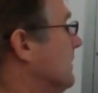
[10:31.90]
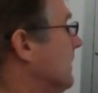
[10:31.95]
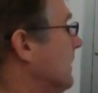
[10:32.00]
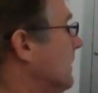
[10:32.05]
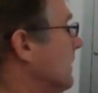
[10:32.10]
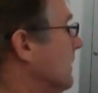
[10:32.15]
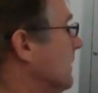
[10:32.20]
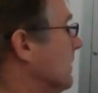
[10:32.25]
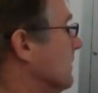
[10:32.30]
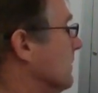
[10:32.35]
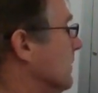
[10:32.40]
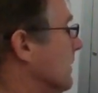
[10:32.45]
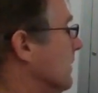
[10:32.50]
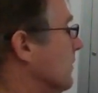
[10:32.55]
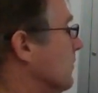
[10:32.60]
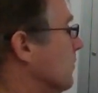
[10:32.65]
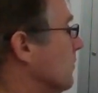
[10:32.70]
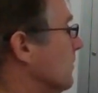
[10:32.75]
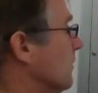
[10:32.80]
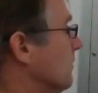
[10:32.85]
10 is
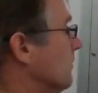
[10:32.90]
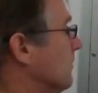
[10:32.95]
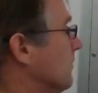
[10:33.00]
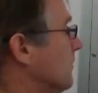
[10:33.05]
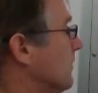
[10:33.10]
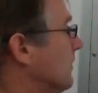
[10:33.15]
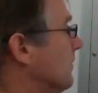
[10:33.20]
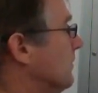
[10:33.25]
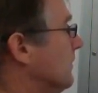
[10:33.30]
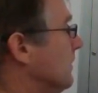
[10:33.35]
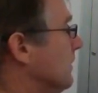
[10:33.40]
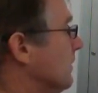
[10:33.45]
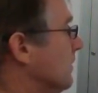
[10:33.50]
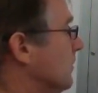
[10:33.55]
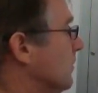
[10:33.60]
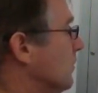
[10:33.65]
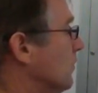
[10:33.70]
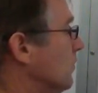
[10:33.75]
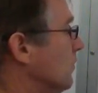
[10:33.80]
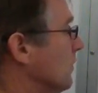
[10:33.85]
150
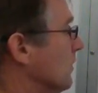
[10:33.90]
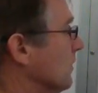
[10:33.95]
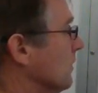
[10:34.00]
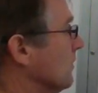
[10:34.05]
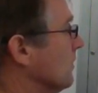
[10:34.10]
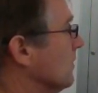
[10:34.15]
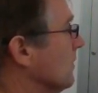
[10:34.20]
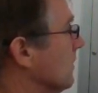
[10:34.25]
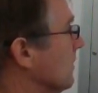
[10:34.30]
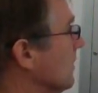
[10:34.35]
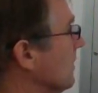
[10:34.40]
newtons.